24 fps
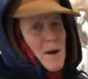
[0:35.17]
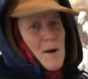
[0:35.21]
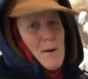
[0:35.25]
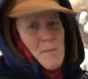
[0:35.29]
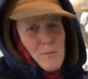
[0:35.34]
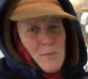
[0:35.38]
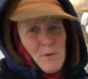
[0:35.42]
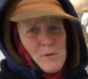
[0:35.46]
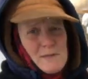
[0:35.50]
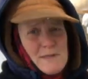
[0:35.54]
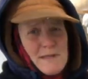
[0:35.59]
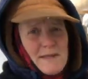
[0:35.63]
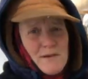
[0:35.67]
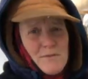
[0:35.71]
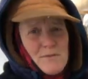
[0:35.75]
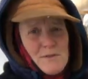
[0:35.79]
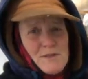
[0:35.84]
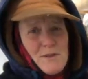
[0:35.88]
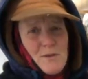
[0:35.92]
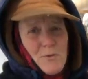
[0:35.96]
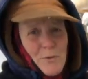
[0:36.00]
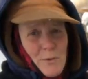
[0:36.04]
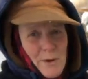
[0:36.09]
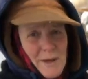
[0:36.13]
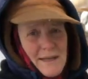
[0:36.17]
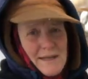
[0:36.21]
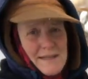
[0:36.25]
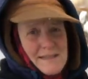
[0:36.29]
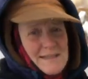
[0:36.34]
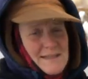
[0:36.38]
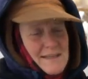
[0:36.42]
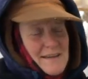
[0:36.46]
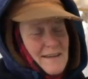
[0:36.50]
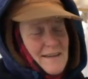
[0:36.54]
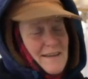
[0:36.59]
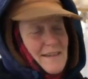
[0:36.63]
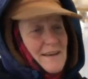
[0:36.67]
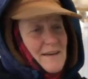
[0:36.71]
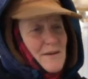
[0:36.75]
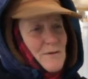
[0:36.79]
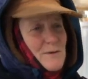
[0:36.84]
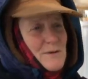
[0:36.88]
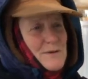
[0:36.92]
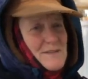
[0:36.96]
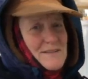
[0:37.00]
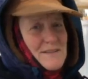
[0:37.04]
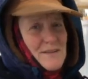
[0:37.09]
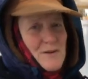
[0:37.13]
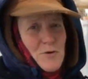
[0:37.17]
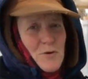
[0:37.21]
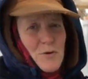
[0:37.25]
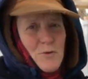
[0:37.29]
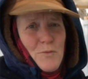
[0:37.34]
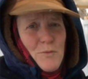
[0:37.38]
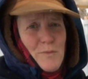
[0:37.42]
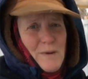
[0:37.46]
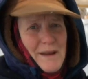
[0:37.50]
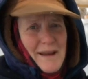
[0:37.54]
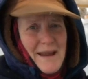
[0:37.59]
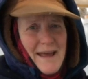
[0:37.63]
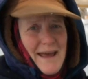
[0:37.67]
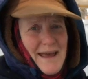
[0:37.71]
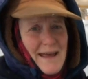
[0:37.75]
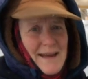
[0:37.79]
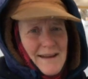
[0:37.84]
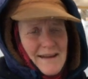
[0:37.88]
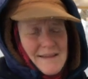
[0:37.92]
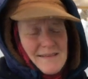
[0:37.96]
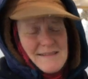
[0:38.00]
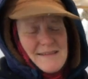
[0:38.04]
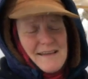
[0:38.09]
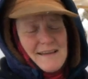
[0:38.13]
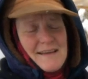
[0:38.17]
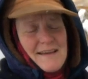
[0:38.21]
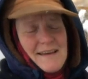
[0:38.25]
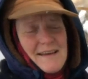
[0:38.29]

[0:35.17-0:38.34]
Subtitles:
Mostly it was the wind that was so bananas.